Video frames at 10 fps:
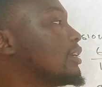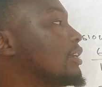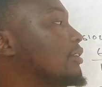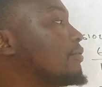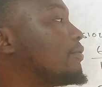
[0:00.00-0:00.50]

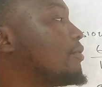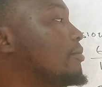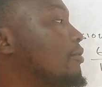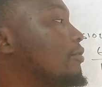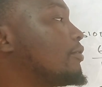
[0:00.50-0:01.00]
in
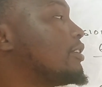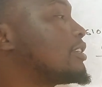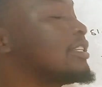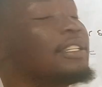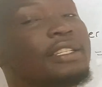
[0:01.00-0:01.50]
form of
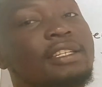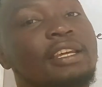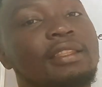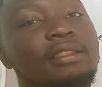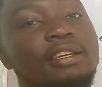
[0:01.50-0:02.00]
interest
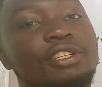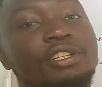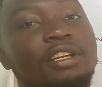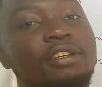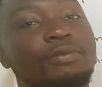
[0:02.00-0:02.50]
and they
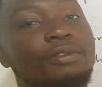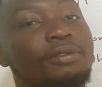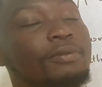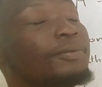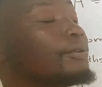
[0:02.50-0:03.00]
share it with
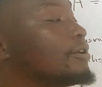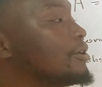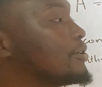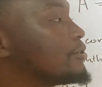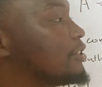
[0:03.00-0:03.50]
you.
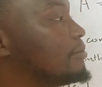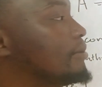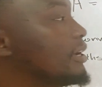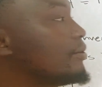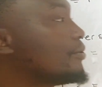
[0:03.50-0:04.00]
So the
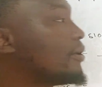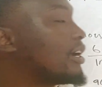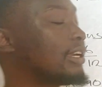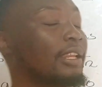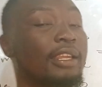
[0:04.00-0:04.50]
bank will
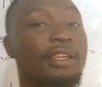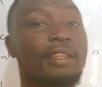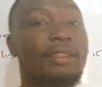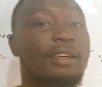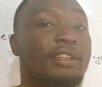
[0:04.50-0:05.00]

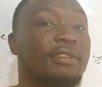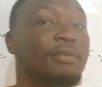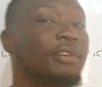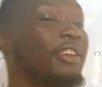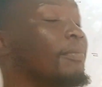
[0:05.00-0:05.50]
agree that if
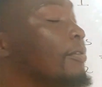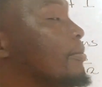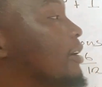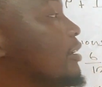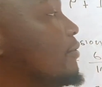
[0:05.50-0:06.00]
you keep your
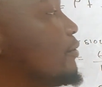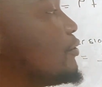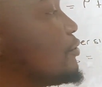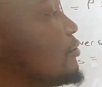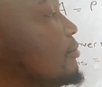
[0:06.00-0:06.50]
money for
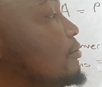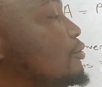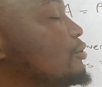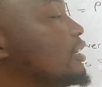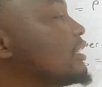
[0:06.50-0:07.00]
2
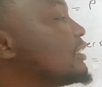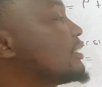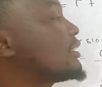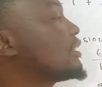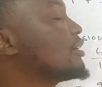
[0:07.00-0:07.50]
years,
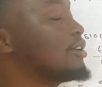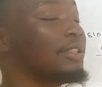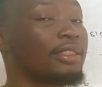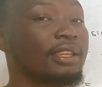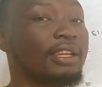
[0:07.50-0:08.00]

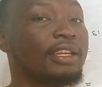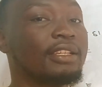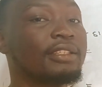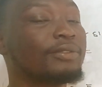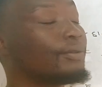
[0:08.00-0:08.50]
3
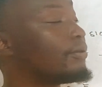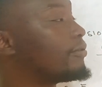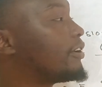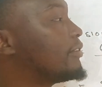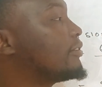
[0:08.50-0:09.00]
years, or
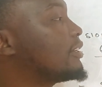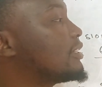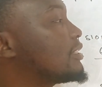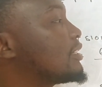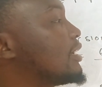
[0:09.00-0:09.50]
5
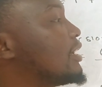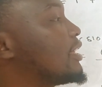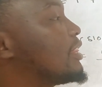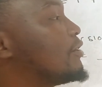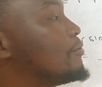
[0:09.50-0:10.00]
years,
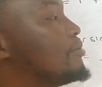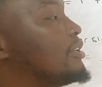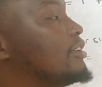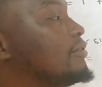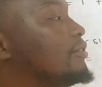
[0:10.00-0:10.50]
they will be
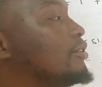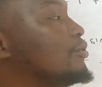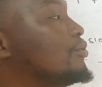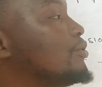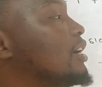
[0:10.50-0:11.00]
giving
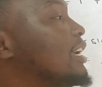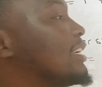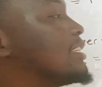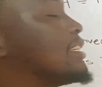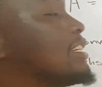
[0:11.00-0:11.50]
you
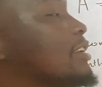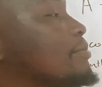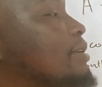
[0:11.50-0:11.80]
a certain